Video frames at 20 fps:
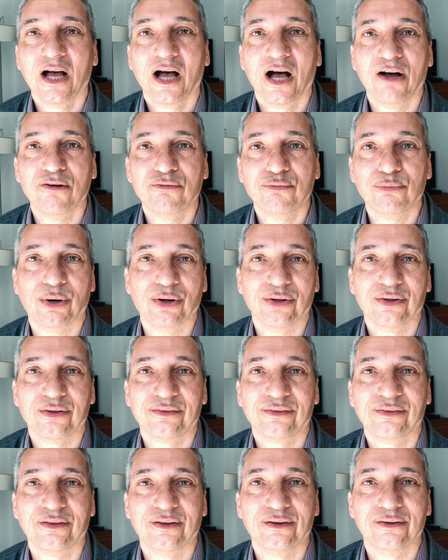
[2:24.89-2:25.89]
of what
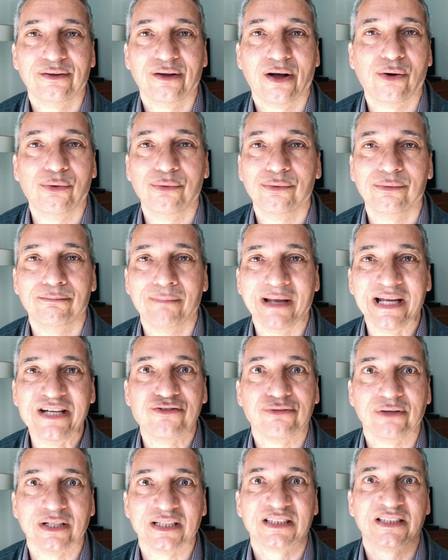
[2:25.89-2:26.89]
the whole
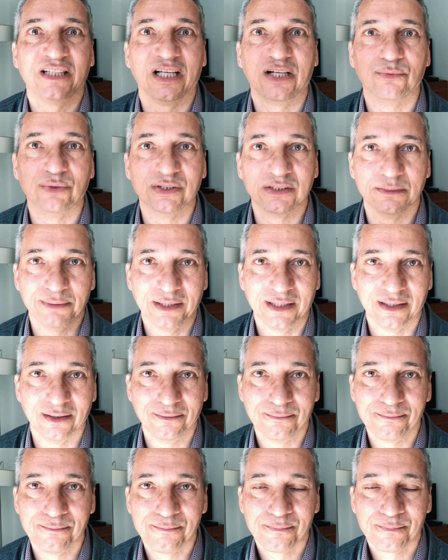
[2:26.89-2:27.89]
Matrix thing was
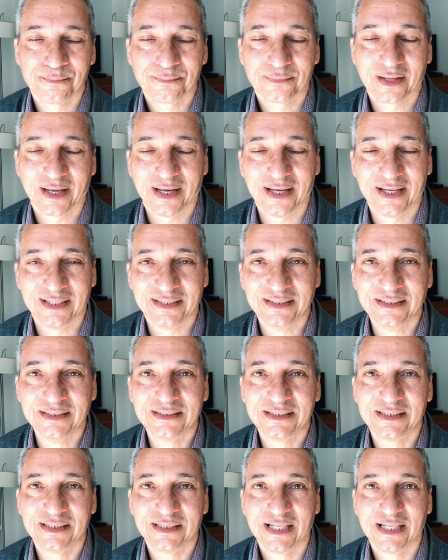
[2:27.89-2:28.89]
about. And